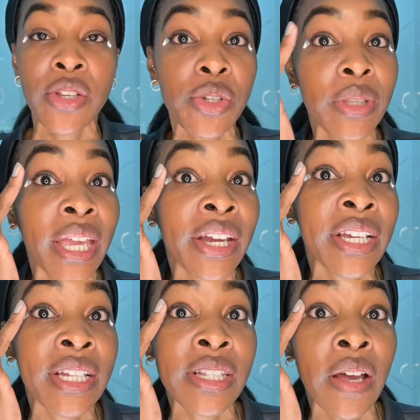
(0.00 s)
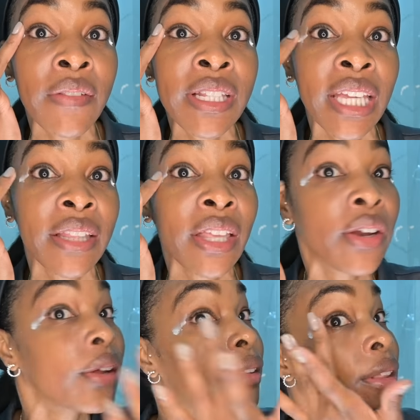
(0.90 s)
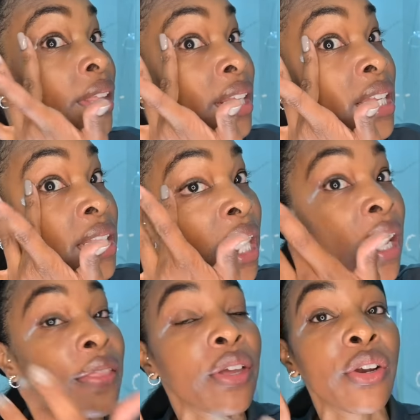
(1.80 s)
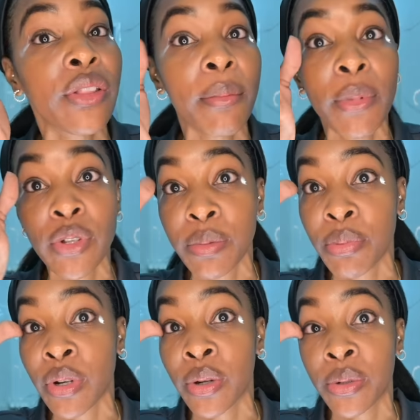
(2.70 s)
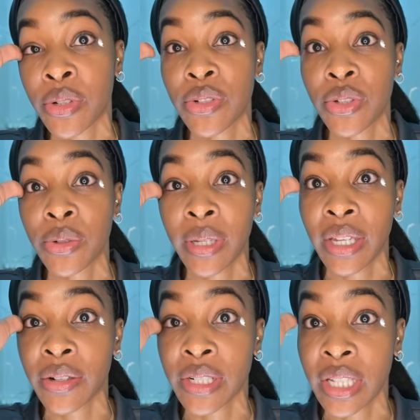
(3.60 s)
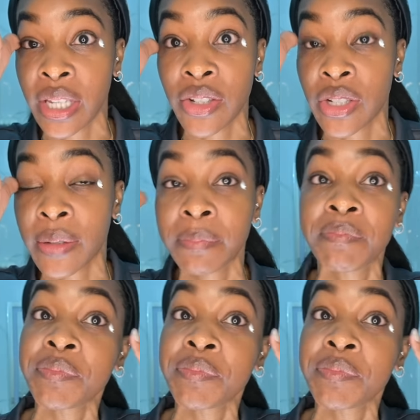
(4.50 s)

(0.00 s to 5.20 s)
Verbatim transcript: to the areas of the skin that are the thinnest, that are the most prone to irritation.